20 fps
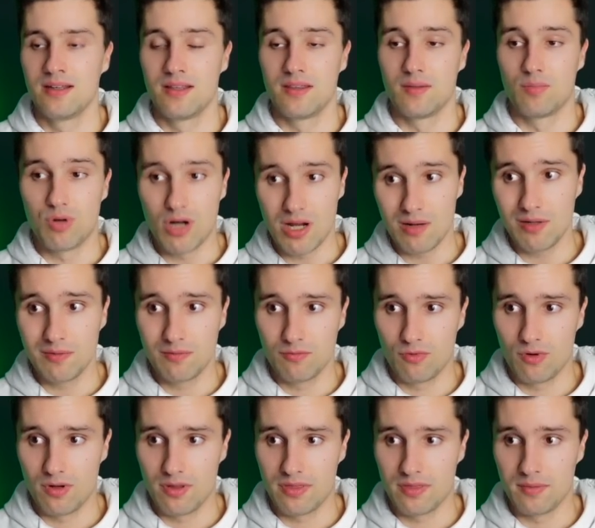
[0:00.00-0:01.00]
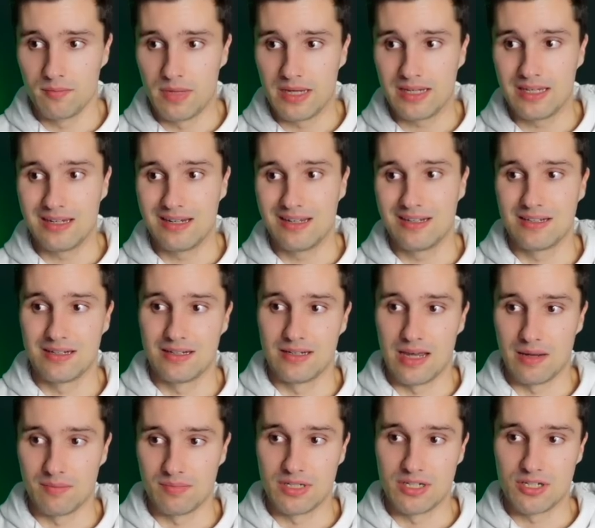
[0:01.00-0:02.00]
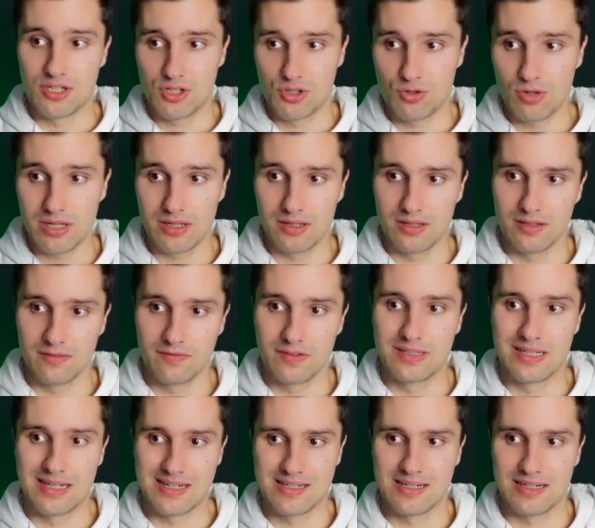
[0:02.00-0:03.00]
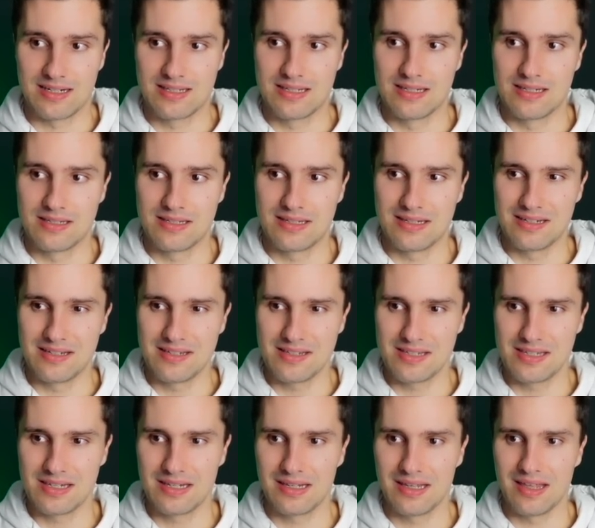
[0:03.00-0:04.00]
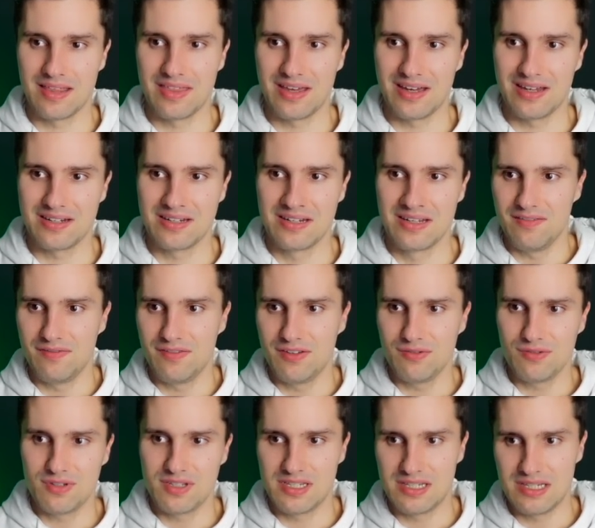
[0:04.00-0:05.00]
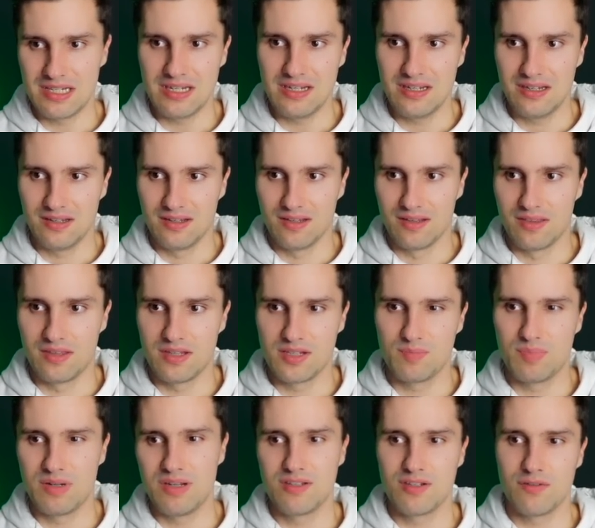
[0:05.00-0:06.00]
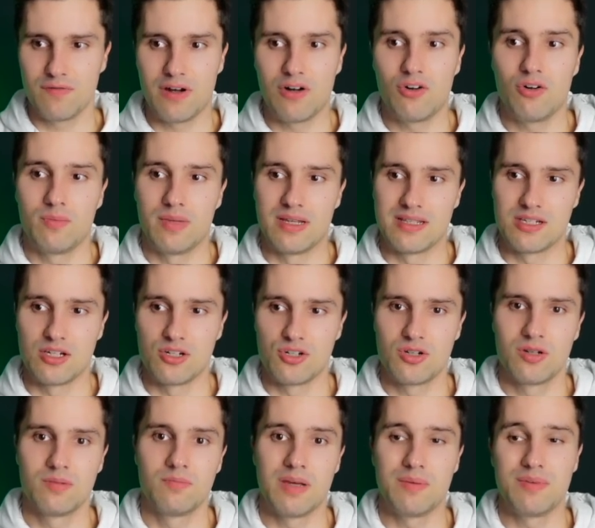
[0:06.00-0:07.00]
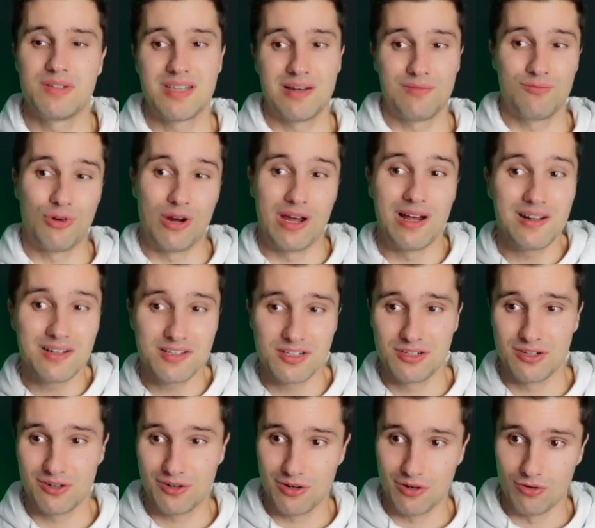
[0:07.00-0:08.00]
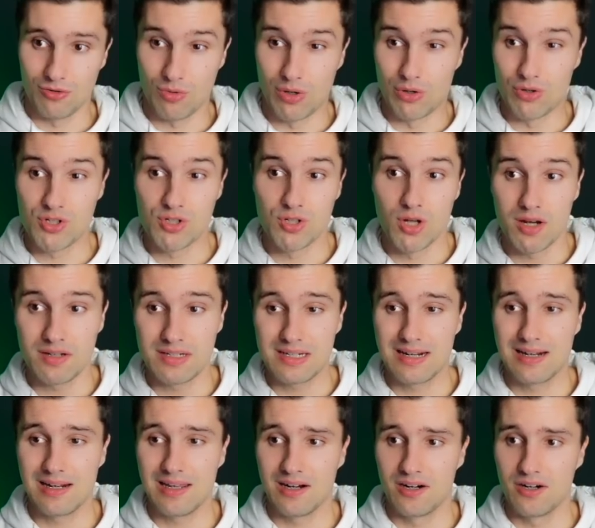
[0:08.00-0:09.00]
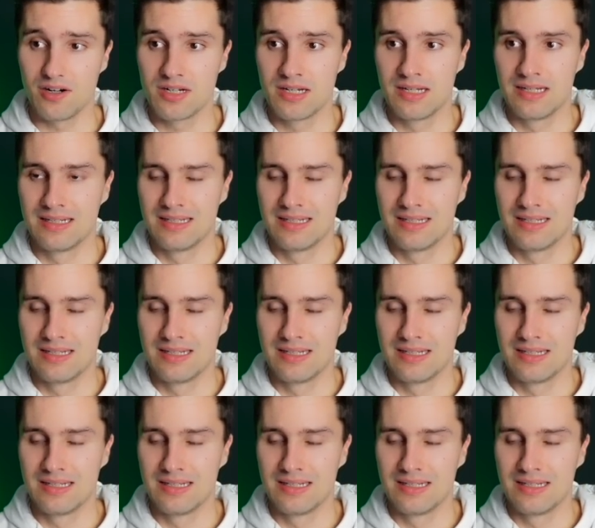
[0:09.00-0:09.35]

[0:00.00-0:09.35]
The problem with making it an empty string if it doesn't exist is that if you see this piece of error message, maybe somewhere else in your code where it's not declared,